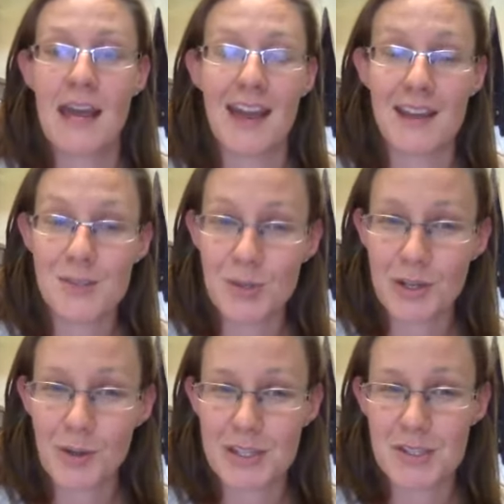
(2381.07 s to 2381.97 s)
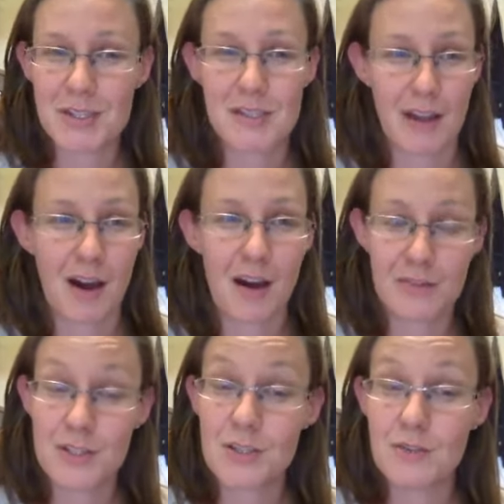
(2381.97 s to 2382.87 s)
answering questions. I
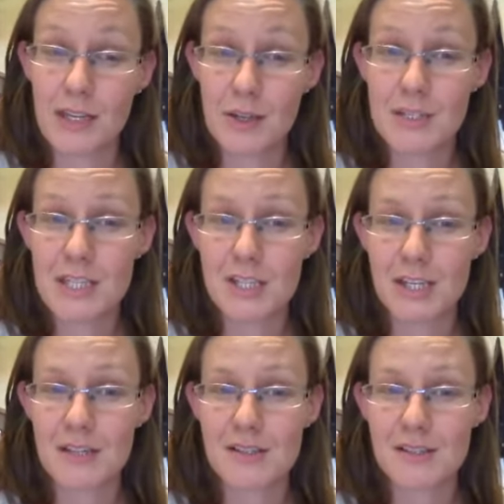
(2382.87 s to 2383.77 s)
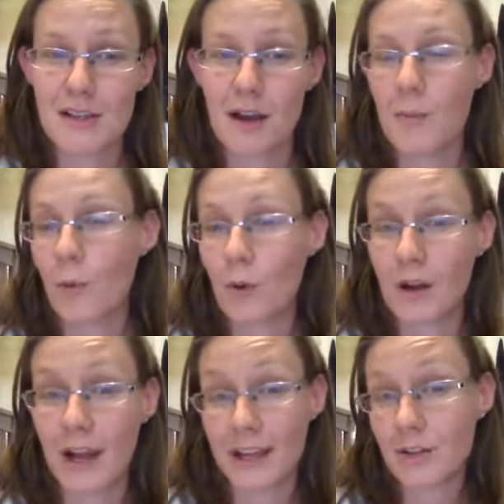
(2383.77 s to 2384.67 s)
often do video teachings,
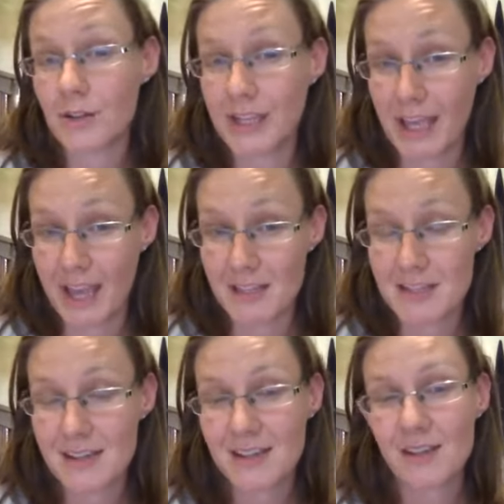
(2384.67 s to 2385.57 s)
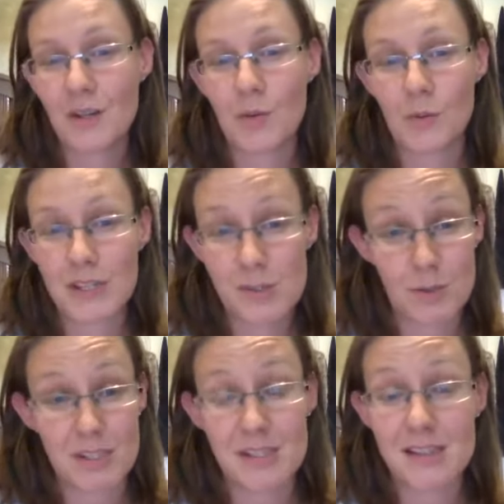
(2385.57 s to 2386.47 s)
or I create
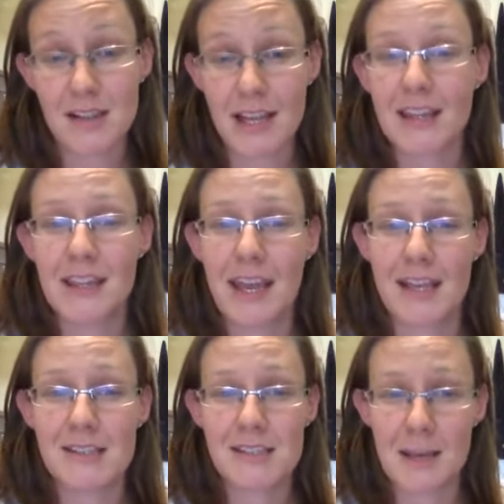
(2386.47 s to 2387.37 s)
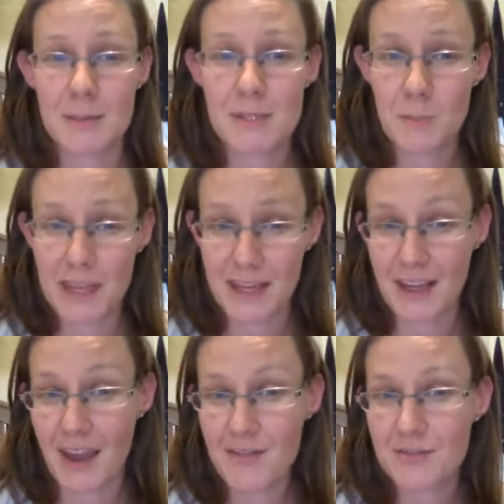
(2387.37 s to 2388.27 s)
resources like the 8 Steps
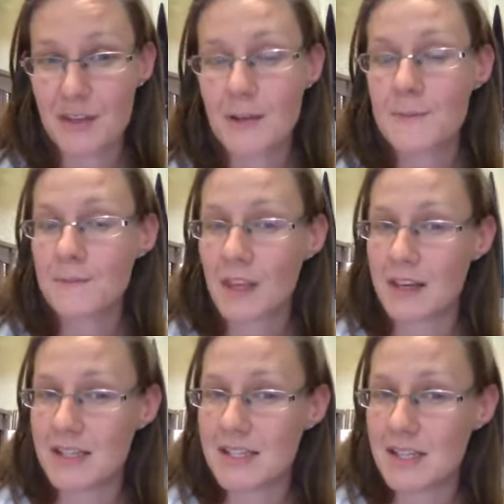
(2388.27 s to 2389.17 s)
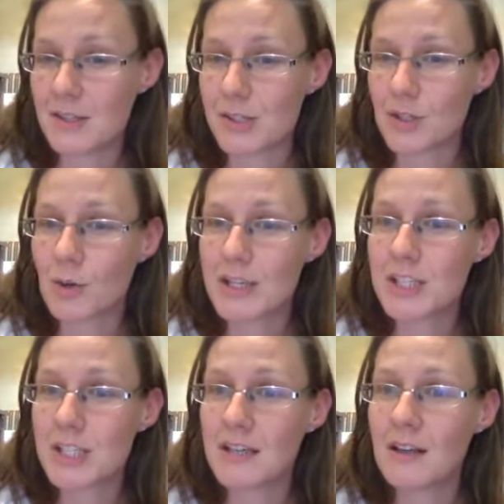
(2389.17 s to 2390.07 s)
PDF And I see there's a
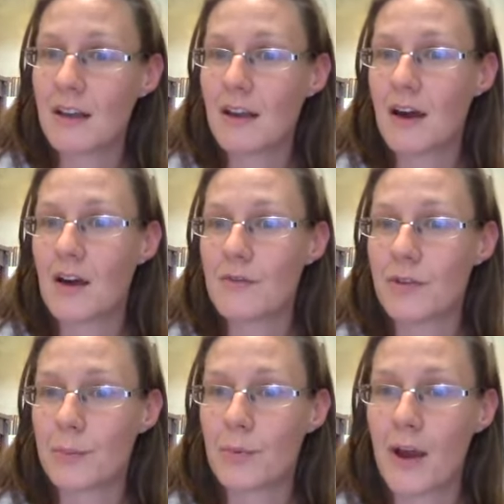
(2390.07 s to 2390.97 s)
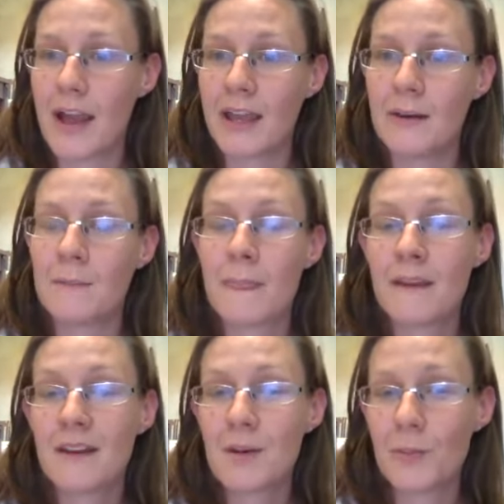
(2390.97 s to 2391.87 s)
question from Brian.
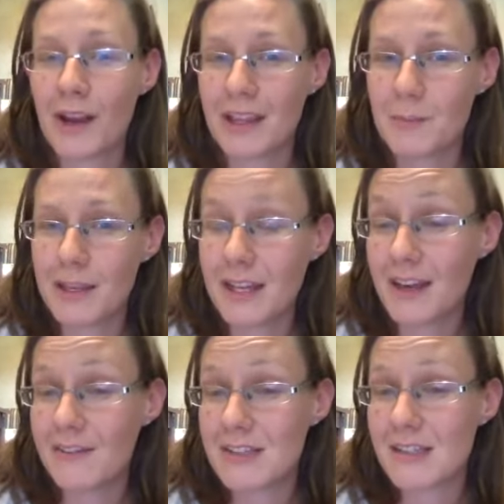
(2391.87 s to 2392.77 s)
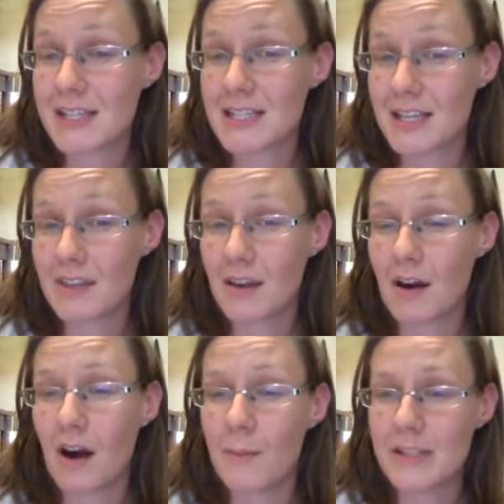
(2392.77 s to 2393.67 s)
Brian, the PDF is linked in the
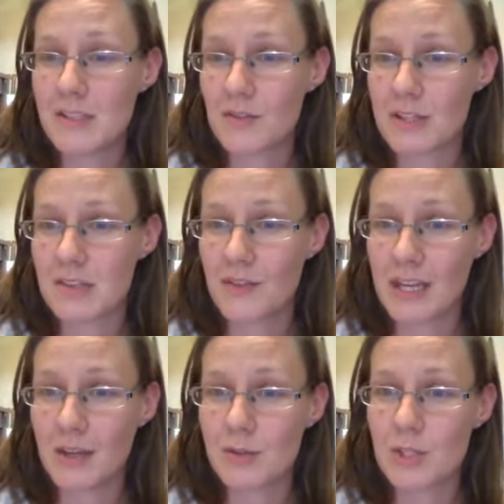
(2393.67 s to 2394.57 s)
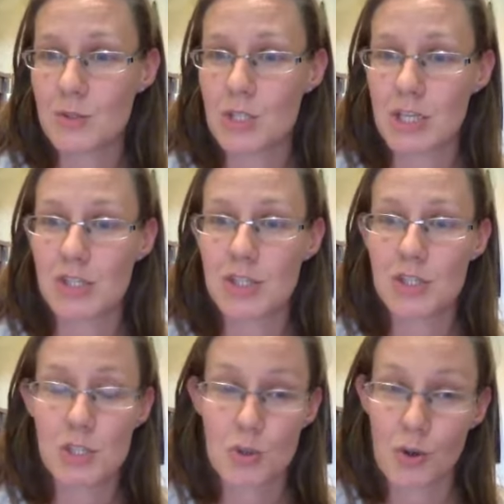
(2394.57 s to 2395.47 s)
comments for this video, so just
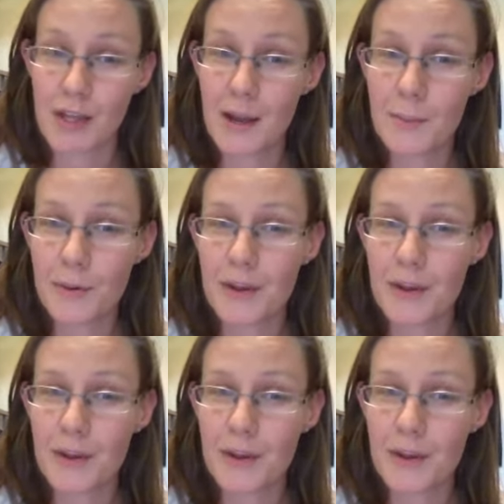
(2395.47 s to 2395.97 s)
scroll up.